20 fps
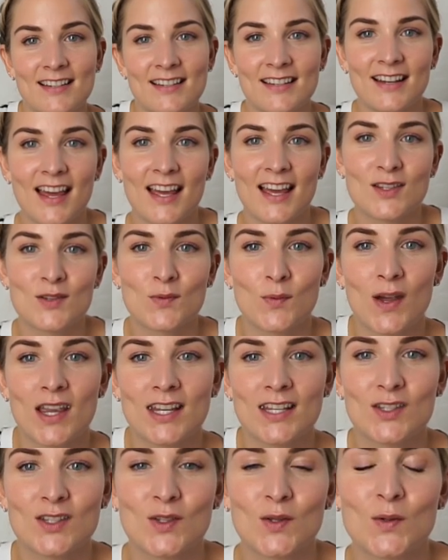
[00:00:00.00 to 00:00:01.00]
to the Rolling
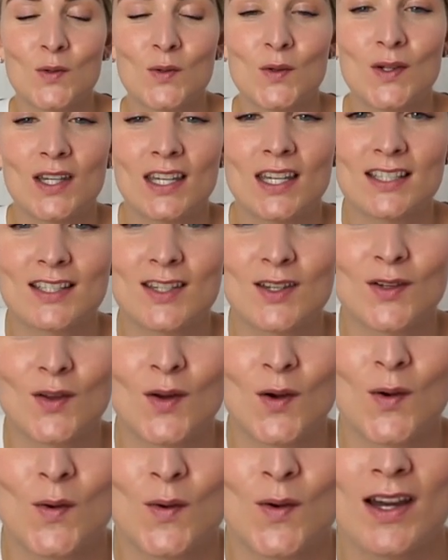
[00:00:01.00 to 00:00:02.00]
Stones that I
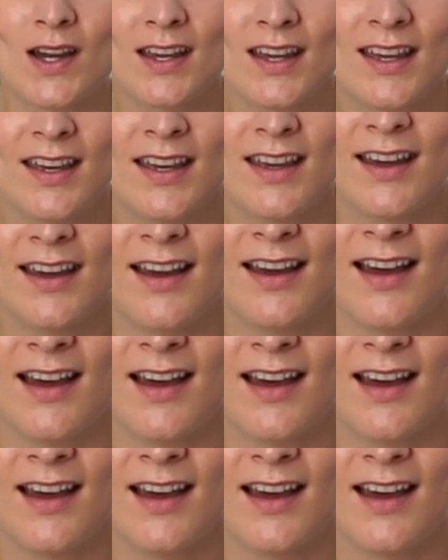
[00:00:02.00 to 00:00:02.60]
actually have a quote